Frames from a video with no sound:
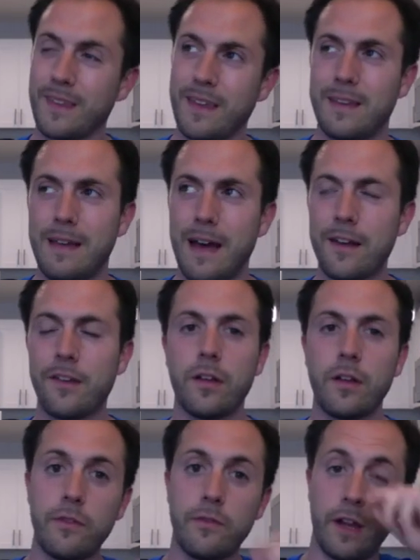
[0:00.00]
not
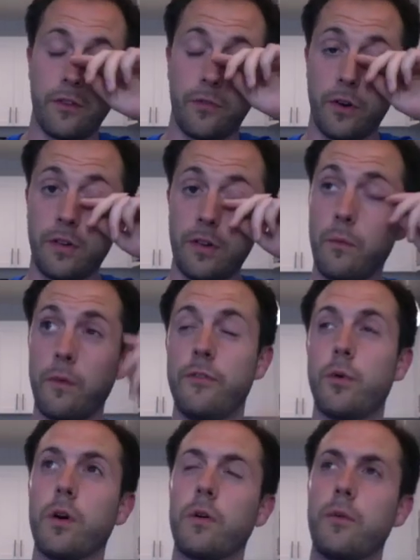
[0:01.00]
necessarily vice versa. If you
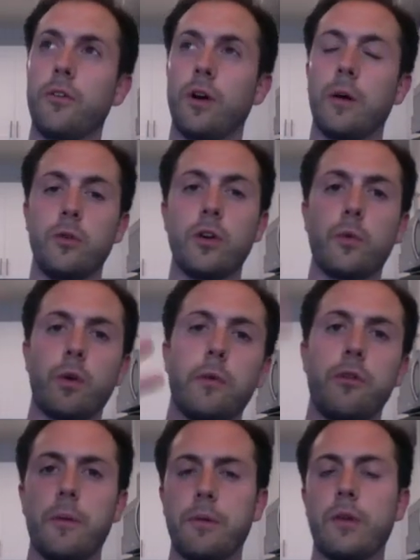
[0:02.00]
work with you can work with
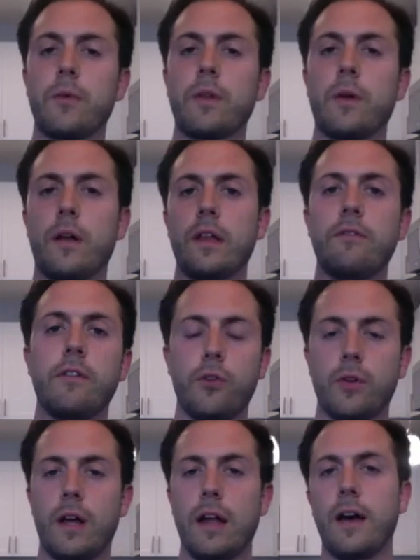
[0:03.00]
your upline really well, even if you're
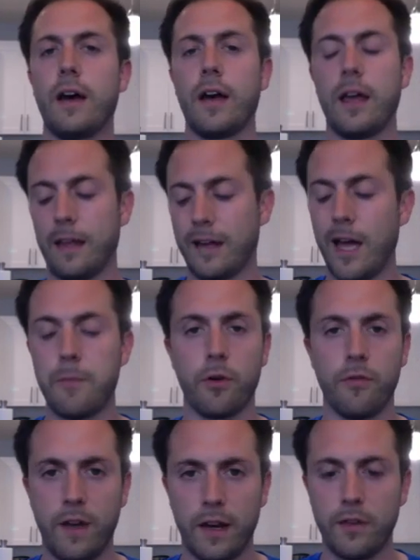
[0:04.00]
not hyper
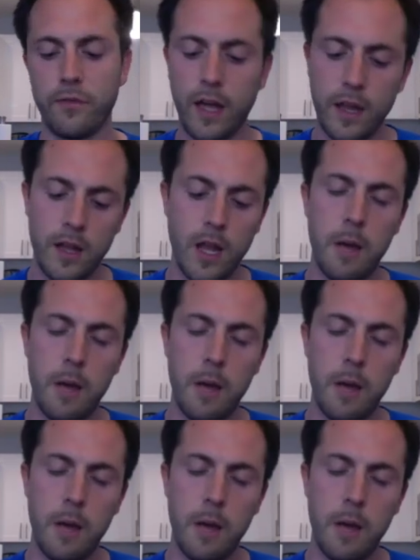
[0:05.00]
effective yet.